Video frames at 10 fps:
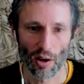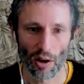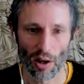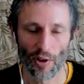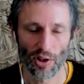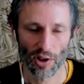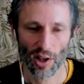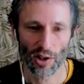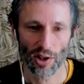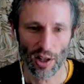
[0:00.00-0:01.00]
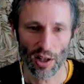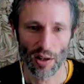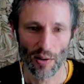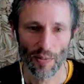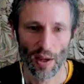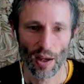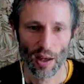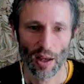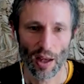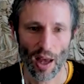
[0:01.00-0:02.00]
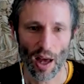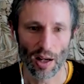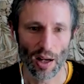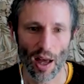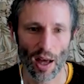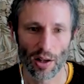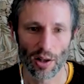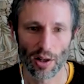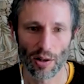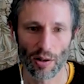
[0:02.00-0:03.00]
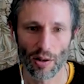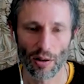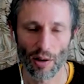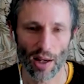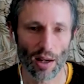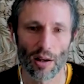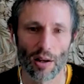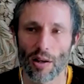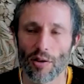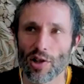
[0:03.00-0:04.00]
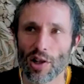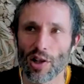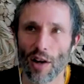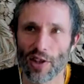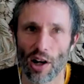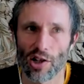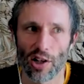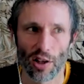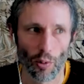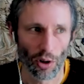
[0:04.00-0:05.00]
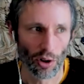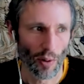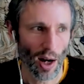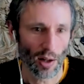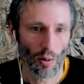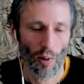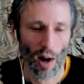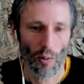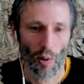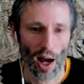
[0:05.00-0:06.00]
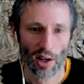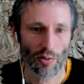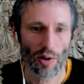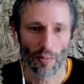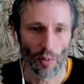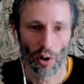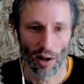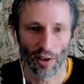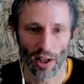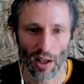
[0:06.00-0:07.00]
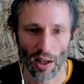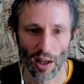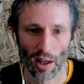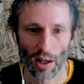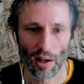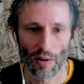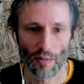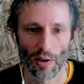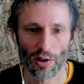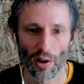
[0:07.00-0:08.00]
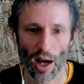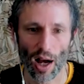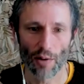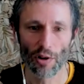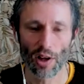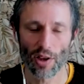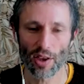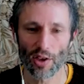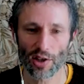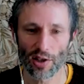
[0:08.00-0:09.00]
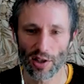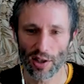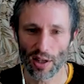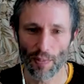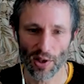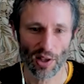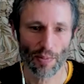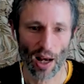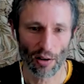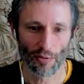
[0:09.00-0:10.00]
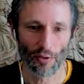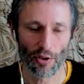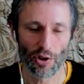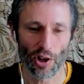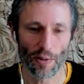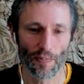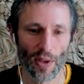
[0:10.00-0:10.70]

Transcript: artificial scarcity. And and like there's enough scarcity in the world already. Why why create more of it? So I, I really think that this is the business model of the future.